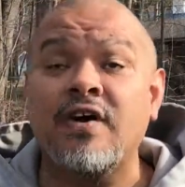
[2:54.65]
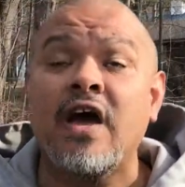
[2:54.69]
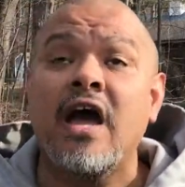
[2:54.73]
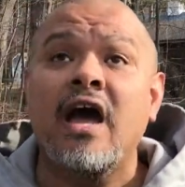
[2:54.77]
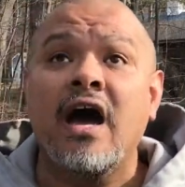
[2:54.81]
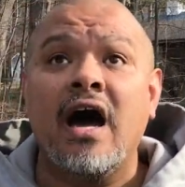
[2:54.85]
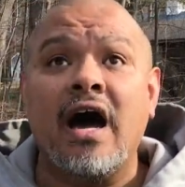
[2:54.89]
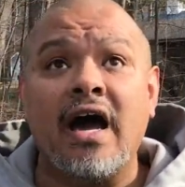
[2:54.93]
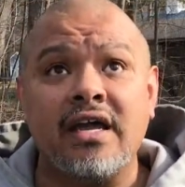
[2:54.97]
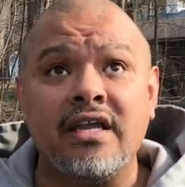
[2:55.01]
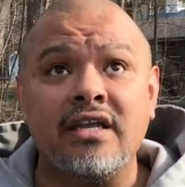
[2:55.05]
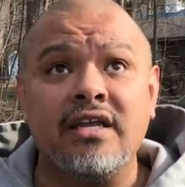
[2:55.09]

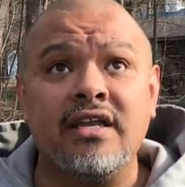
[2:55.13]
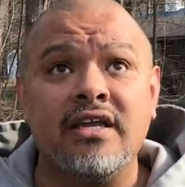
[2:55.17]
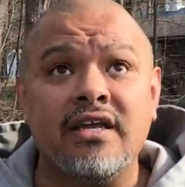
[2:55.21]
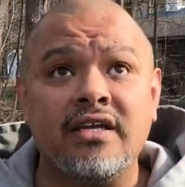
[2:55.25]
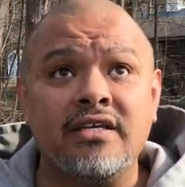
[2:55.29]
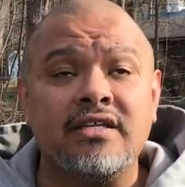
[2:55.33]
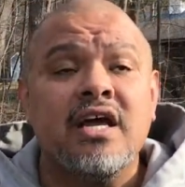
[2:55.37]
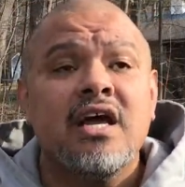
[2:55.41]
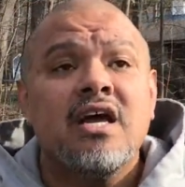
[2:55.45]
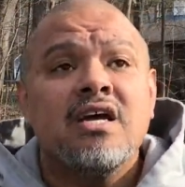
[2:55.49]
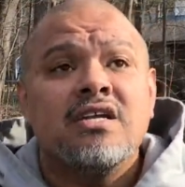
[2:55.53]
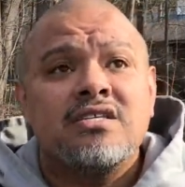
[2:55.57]
I need
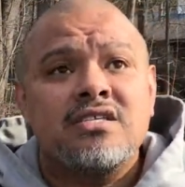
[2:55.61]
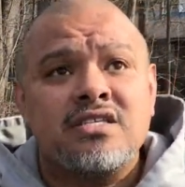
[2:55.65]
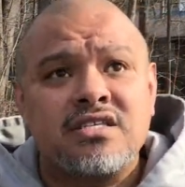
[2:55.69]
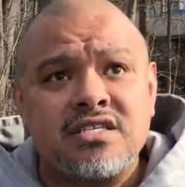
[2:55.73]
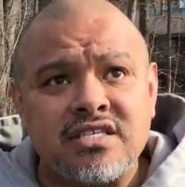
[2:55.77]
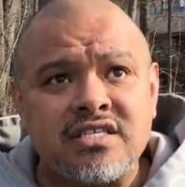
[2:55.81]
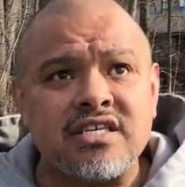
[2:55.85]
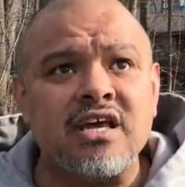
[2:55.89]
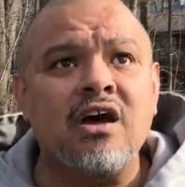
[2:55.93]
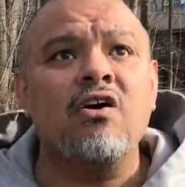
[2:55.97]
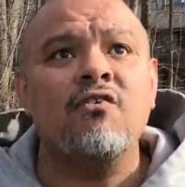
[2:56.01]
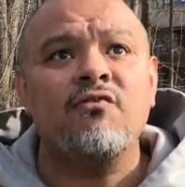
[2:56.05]

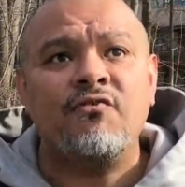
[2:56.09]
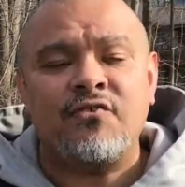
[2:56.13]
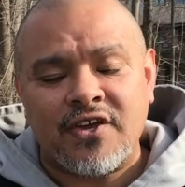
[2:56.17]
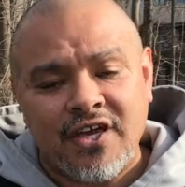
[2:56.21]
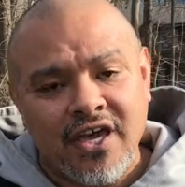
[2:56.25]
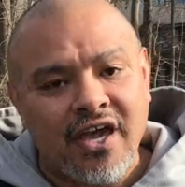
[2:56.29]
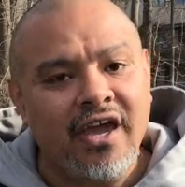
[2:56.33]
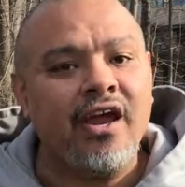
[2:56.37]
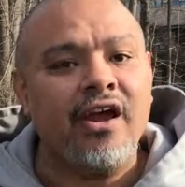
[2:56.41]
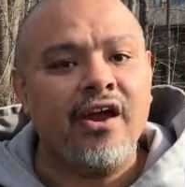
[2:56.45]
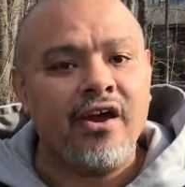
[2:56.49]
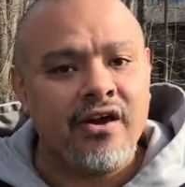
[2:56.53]

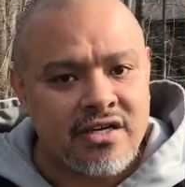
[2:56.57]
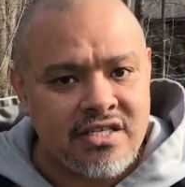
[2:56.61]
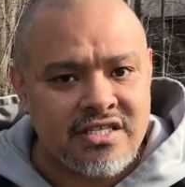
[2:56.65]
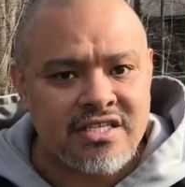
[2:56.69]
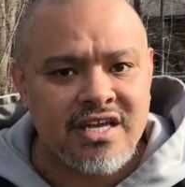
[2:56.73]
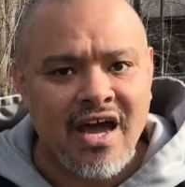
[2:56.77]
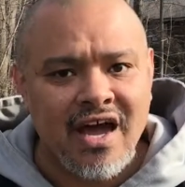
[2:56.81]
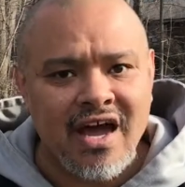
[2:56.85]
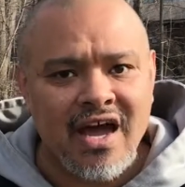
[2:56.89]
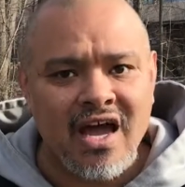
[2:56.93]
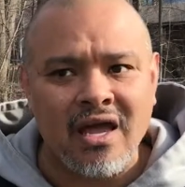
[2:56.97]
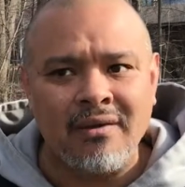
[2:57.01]
self-care
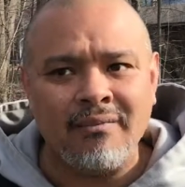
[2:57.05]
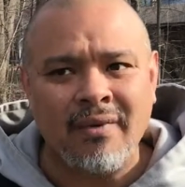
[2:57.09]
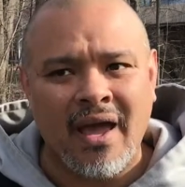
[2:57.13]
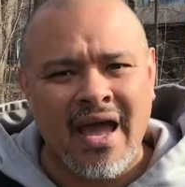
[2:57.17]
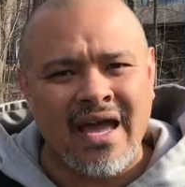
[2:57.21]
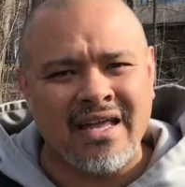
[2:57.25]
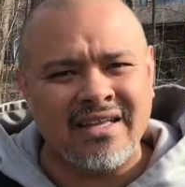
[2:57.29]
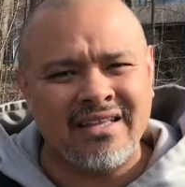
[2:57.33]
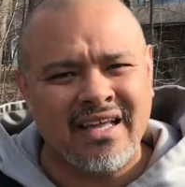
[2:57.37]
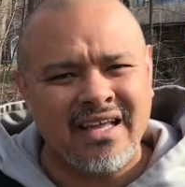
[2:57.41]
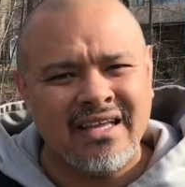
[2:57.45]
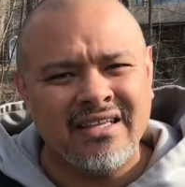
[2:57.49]
time,
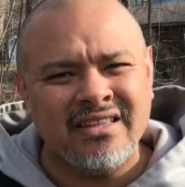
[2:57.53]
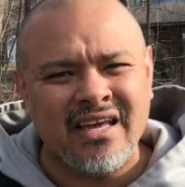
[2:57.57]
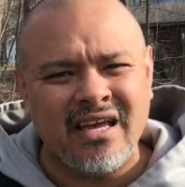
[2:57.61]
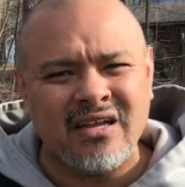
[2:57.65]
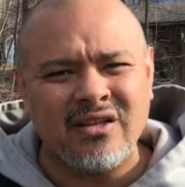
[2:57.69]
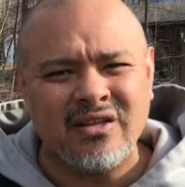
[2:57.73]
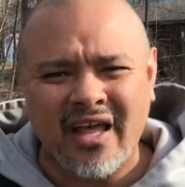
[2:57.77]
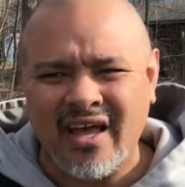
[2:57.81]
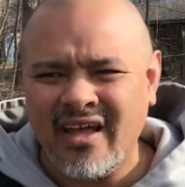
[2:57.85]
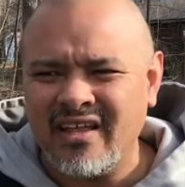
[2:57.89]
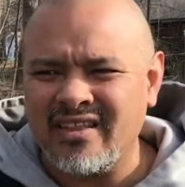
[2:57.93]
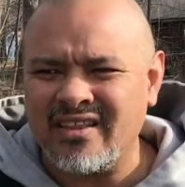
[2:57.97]
and then
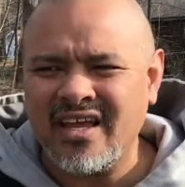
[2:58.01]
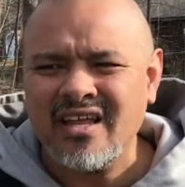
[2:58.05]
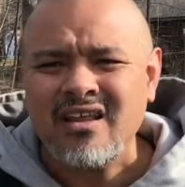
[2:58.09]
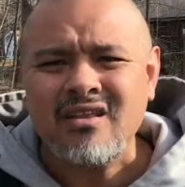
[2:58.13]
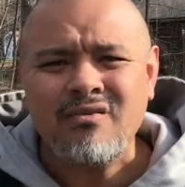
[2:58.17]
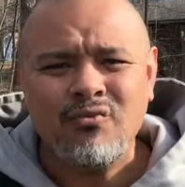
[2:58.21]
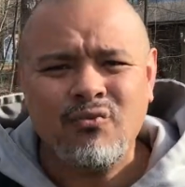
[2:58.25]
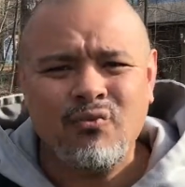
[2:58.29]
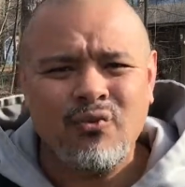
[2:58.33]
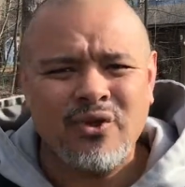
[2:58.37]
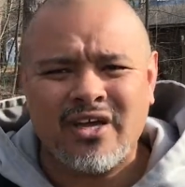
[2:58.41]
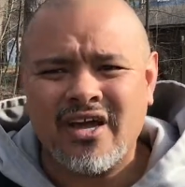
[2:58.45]

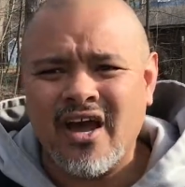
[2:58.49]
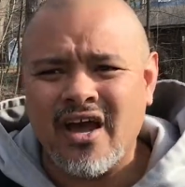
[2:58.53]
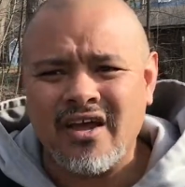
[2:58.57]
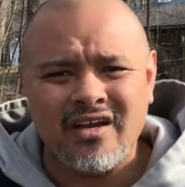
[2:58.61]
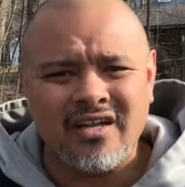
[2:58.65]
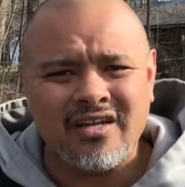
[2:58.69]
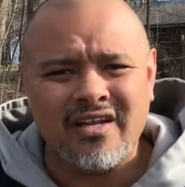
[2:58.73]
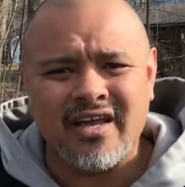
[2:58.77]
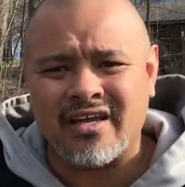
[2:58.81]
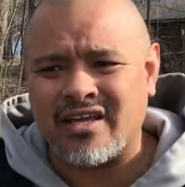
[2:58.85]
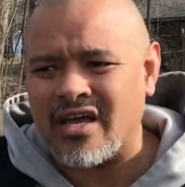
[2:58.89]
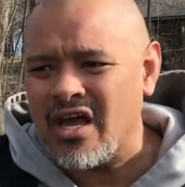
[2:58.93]
we kind of
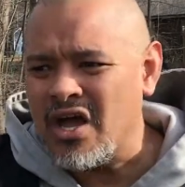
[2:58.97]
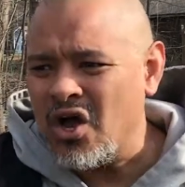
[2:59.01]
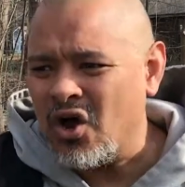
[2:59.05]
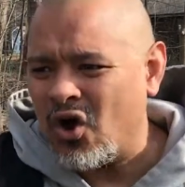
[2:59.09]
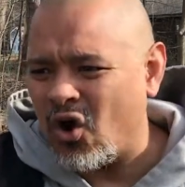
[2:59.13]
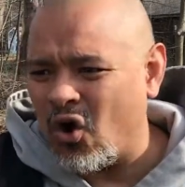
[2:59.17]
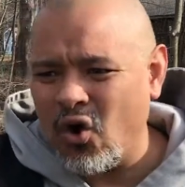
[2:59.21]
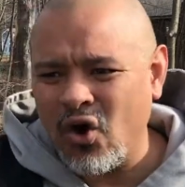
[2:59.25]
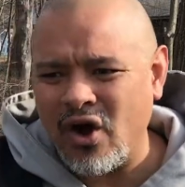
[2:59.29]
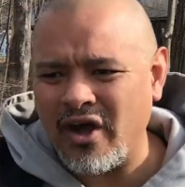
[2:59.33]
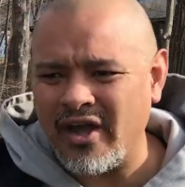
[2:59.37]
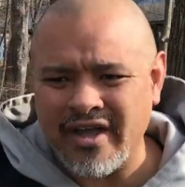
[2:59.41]
like
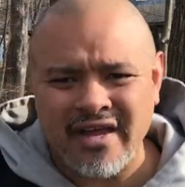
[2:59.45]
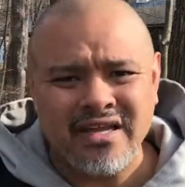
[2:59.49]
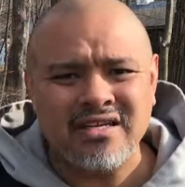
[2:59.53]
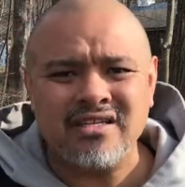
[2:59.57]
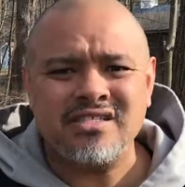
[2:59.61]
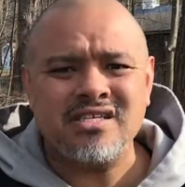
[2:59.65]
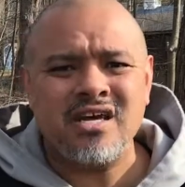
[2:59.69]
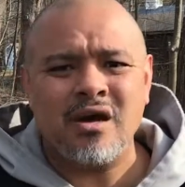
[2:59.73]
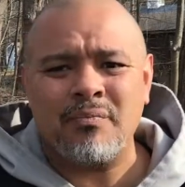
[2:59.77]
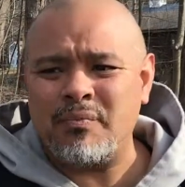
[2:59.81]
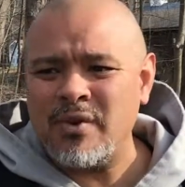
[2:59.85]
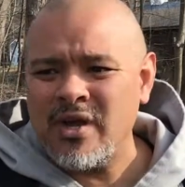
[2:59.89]
end
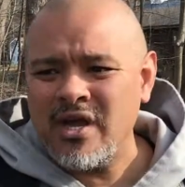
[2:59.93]
up